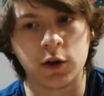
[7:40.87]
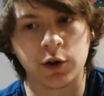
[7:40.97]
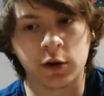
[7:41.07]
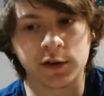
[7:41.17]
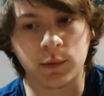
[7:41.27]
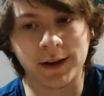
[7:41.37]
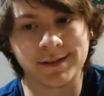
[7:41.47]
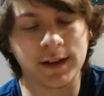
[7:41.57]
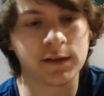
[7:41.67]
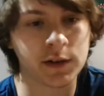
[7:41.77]
Carson Wentz
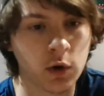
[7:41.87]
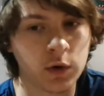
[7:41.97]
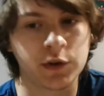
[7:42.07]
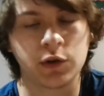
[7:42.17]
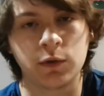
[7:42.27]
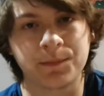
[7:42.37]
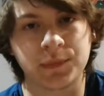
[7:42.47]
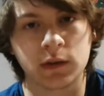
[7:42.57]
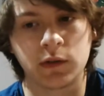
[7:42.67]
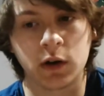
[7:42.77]
says he's going to.
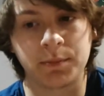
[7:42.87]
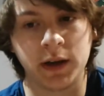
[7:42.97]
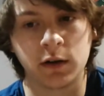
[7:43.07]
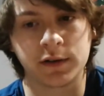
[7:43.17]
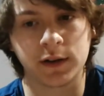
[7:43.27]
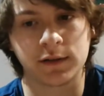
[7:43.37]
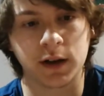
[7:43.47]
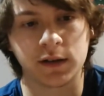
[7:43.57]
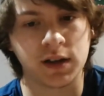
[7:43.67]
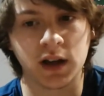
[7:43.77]
Doug Peterson
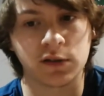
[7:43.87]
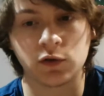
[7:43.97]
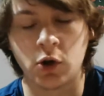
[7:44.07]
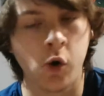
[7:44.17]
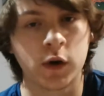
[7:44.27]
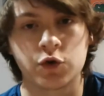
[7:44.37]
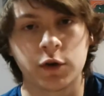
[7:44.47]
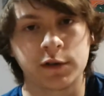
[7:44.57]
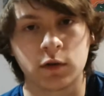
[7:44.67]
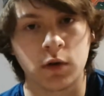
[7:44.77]
says he has no
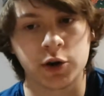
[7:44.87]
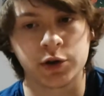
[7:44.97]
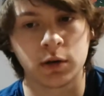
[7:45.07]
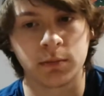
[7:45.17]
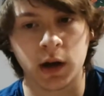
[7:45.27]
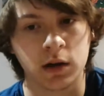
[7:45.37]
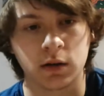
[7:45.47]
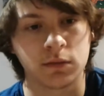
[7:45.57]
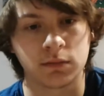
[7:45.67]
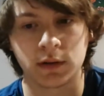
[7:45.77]
interest in rushing him back,
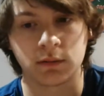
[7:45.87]
and